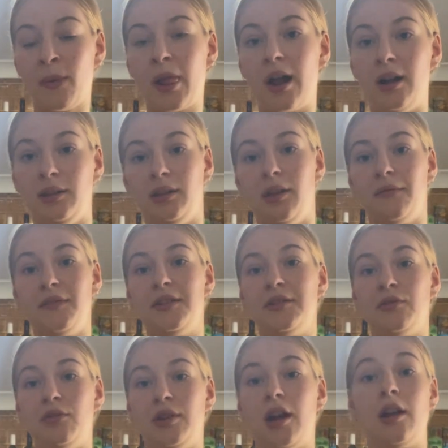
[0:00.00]
I love these
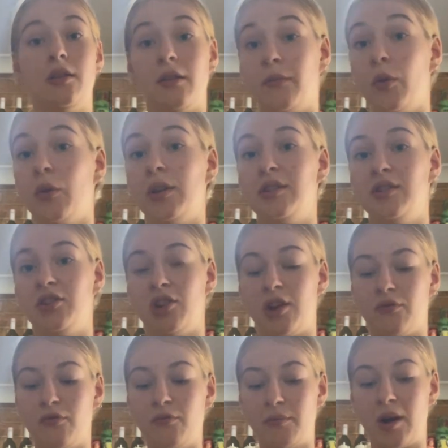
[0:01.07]
cookies. I love cookies in
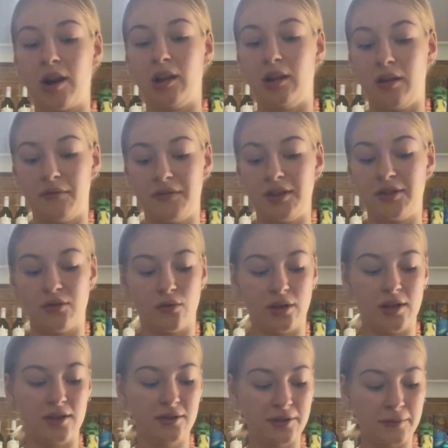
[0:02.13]
general, but I love these
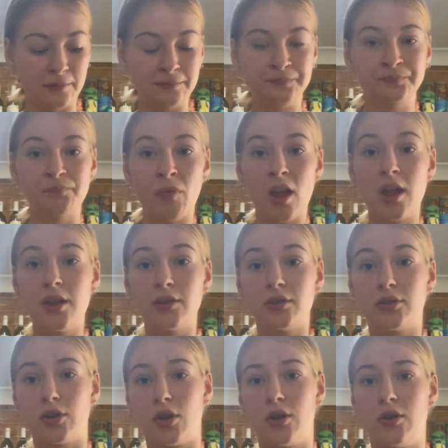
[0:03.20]
cookies.
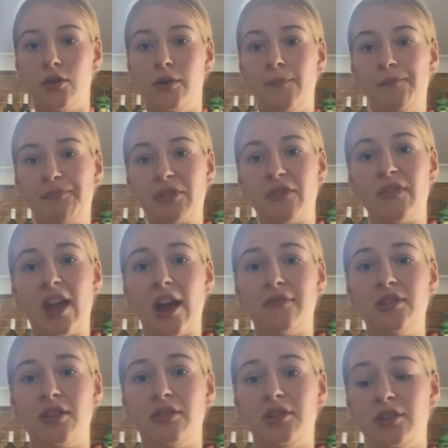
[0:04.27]
So if you have
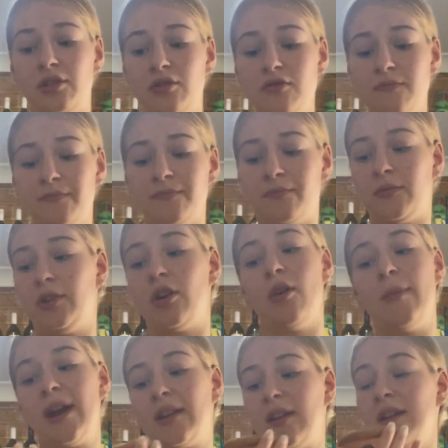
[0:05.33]
nothing to do, go
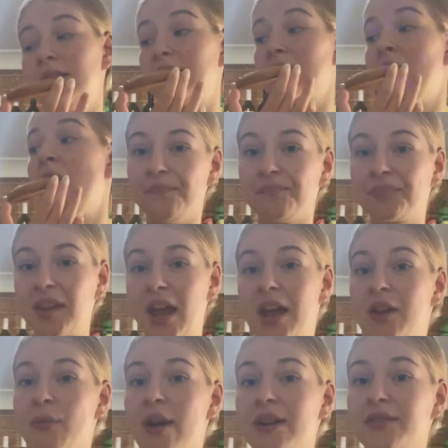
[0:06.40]
make these.
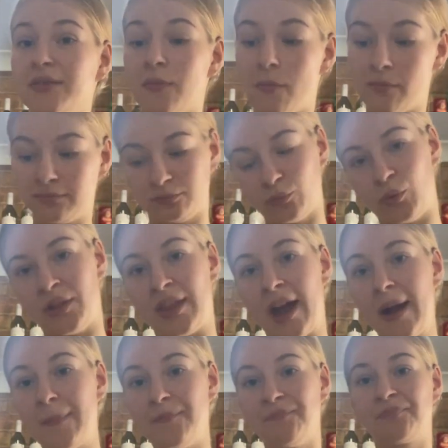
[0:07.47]
Anyways, with
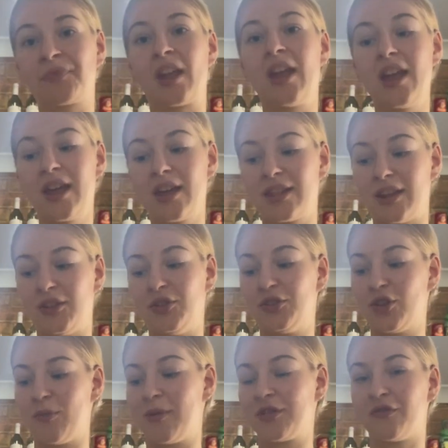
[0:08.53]
that, thank you
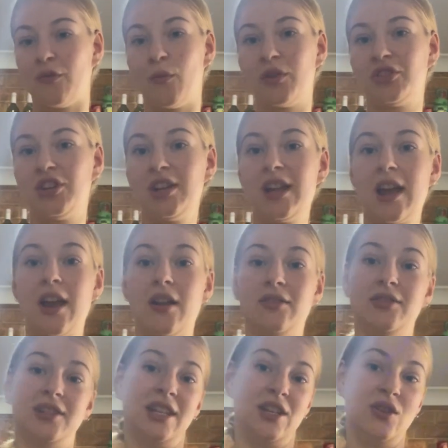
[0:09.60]
so much for watching, and I'll
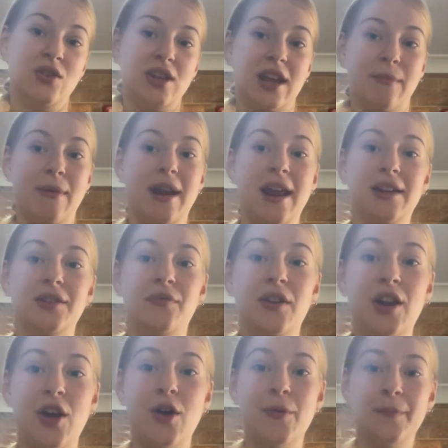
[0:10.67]
see you in my next
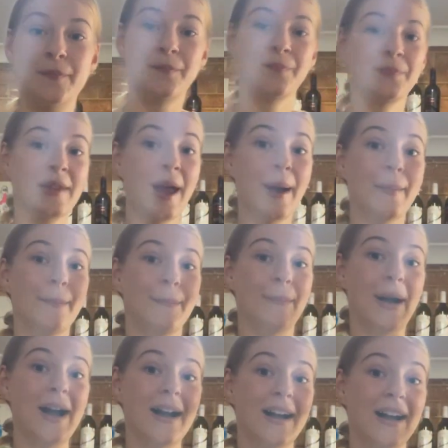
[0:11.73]
video.
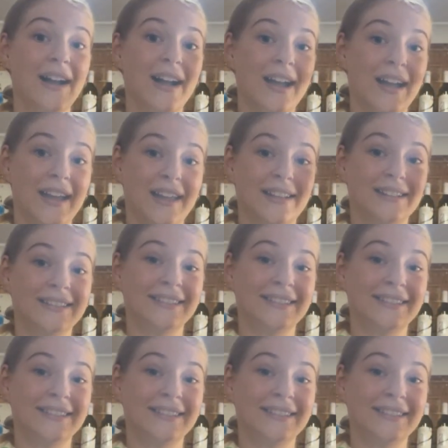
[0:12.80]
Bye.